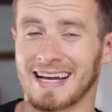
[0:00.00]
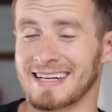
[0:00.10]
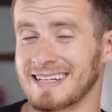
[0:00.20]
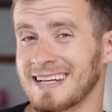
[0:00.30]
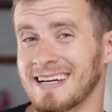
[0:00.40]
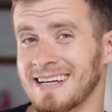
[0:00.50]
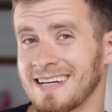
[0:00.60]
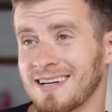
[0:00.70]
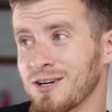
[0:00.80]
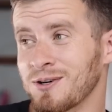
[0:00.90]
And
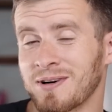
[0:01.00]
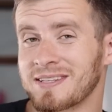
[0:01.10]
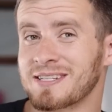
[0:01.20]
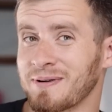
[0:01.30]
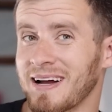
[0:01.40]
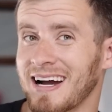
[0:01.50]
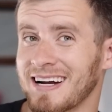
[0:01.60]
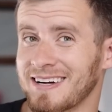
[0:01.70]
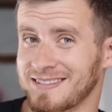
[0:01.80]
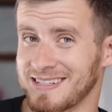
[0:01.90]
who else do you want to
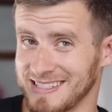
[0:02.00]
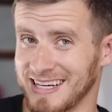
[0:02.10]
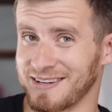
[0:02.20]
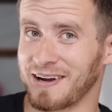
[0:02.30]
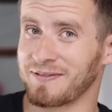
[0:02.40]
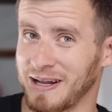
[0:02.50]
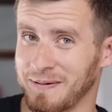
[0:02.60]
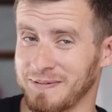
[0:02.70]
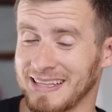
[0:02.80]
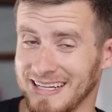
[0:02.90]
hire to design your iPhone
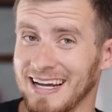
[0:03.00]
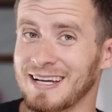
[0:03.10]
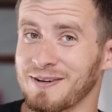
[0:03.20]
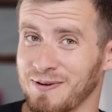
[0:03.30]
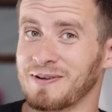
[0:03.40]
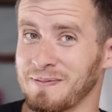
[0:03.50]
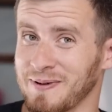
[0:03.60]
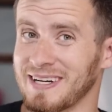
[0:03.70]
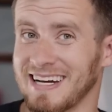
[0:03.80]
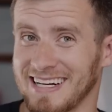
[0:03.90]
app than the guy who wrote the
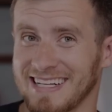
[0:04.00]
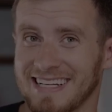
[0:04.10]
book on it?